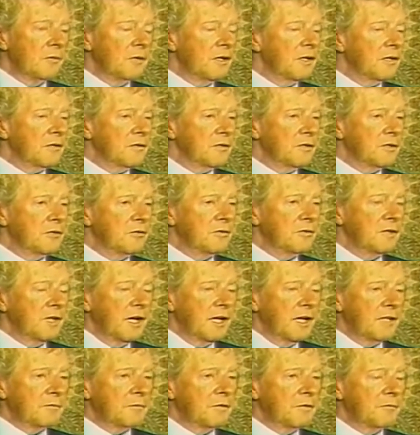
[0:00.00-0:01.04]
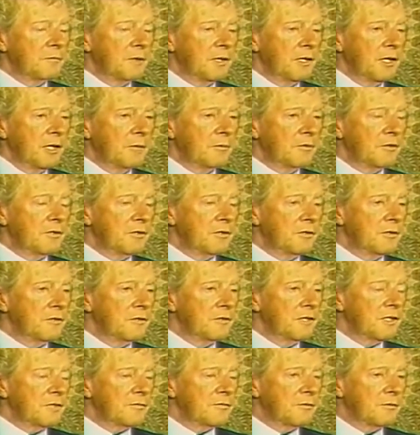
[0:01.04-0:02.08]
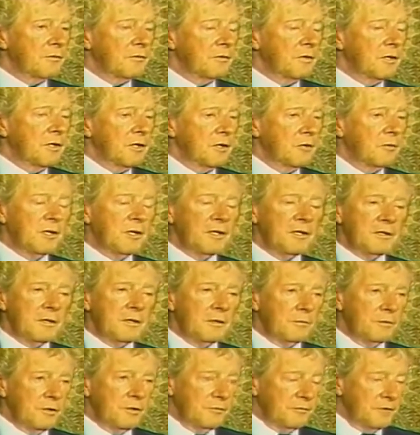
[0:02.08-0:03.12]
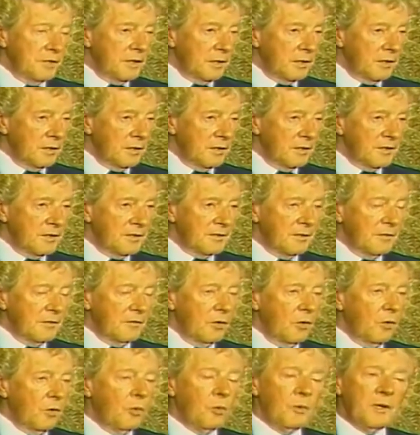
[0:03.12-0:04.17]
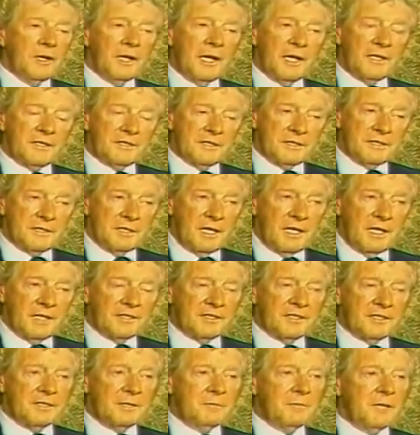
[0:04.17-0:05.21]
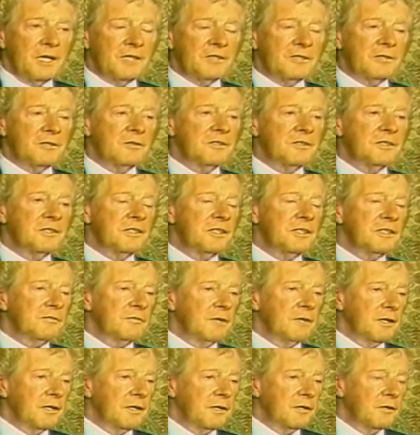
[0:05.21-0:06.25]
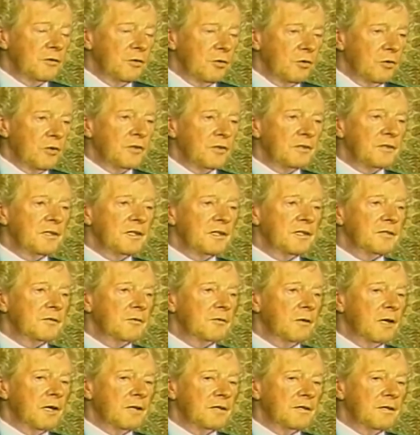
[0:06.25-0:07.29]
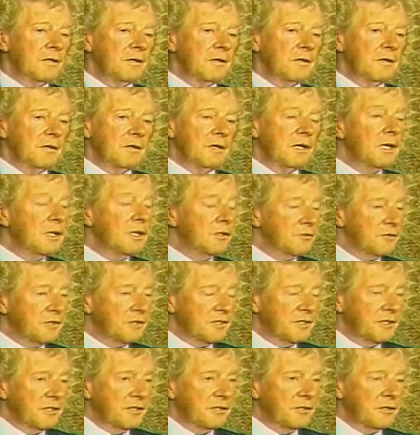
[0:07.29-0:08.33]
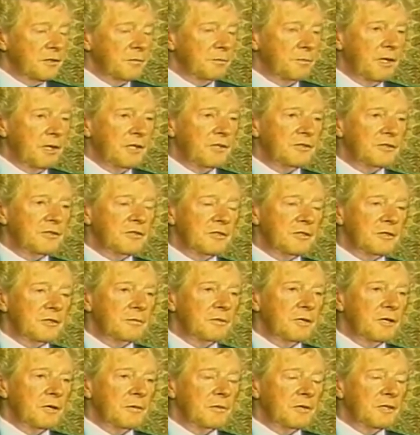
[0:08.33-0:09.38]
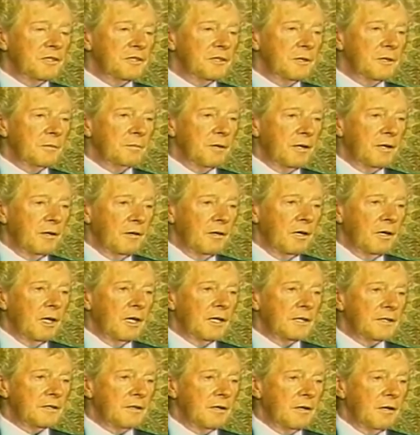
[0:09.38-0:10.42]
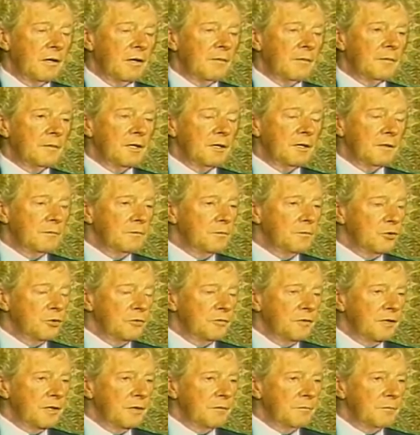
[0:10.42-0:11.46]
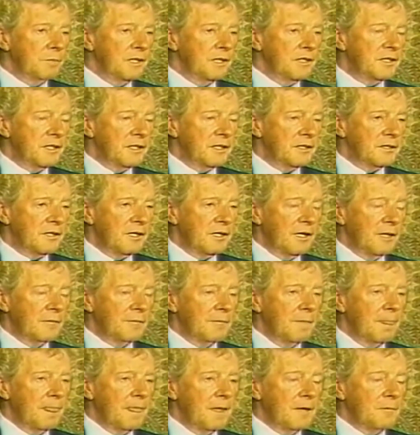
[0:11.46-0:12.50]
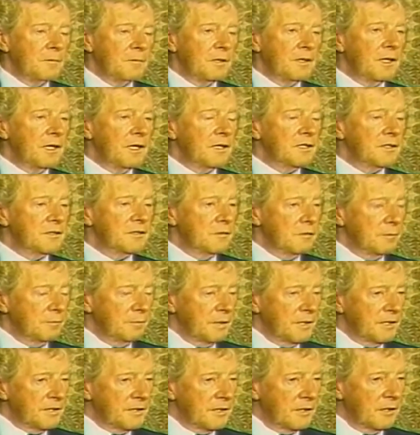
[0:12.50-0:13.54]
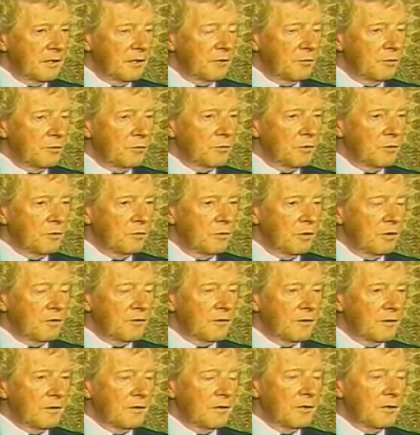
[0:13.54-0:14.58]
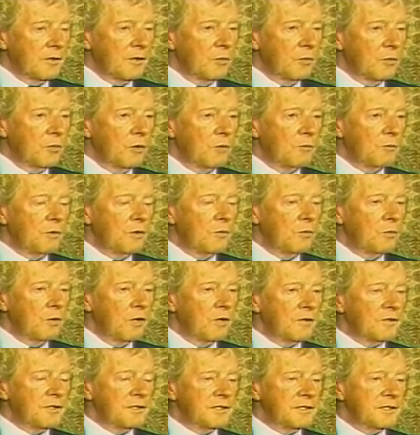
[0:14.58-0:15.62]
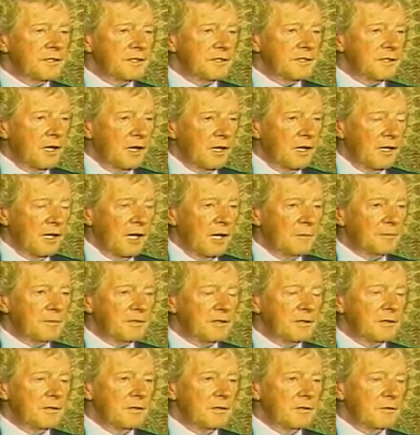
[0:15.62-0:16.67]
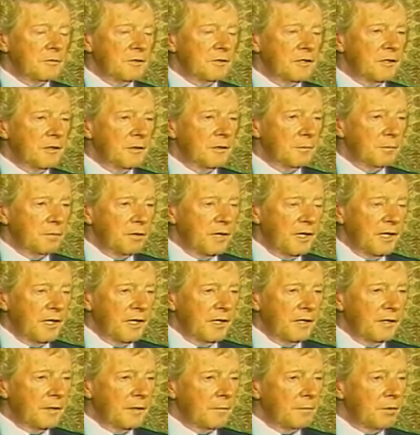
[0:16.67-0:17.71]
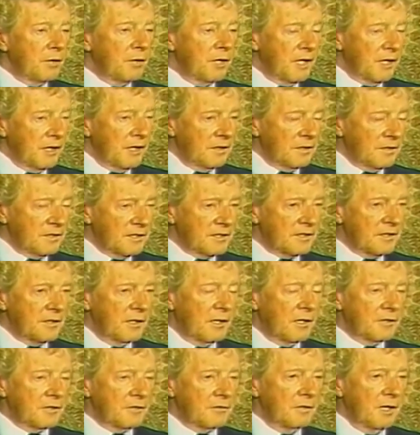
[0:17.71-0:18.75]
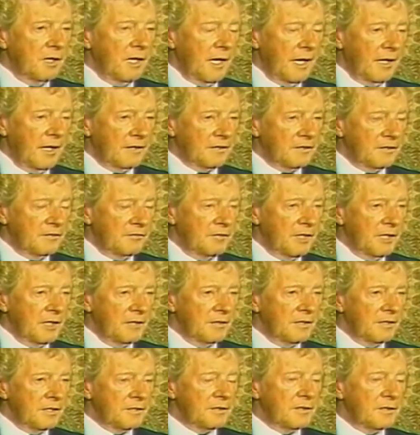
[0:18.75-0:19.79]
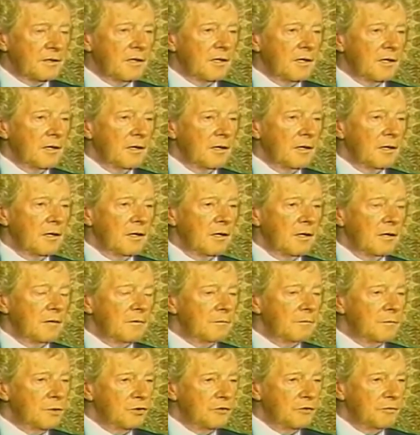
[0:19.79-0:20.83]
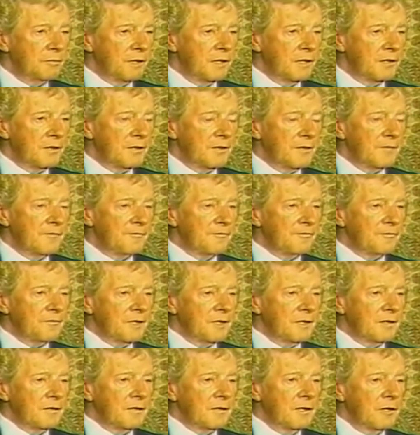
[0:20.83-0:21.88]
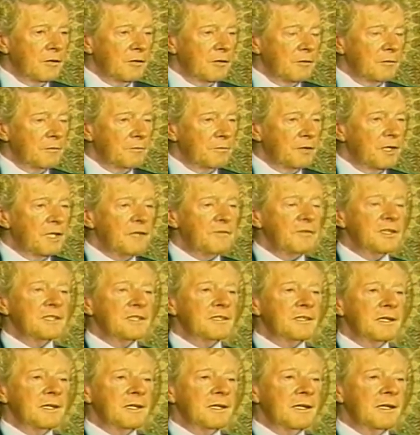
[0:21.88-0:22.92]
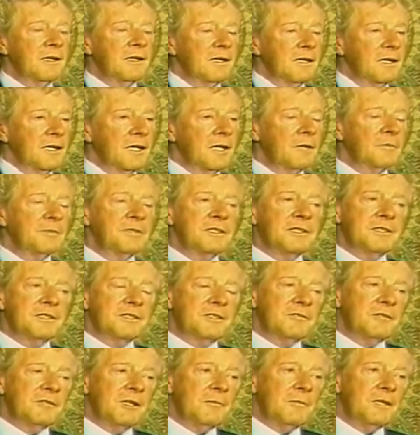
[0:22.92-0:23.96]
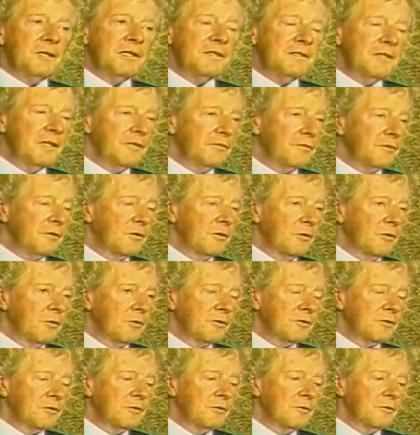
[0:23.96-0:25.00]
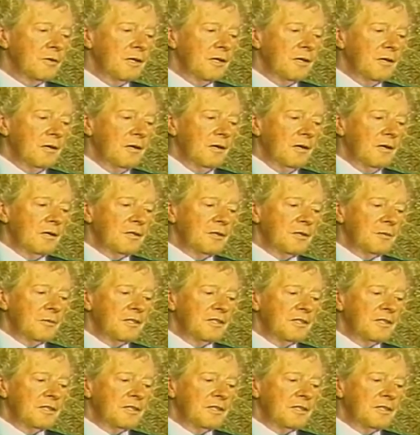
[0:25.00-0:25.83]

We can do that, and we've been able to do this for quite a number of years. Oh, it exercises the muscles, and it's very good, and it's quite interesting to the patient to be able to see a paralyzed arm moving and beating time. But that is not basically what we want. What we want is the synapse within the brain to start to activate this movement. Now, previously, it was extremely difficult to, shall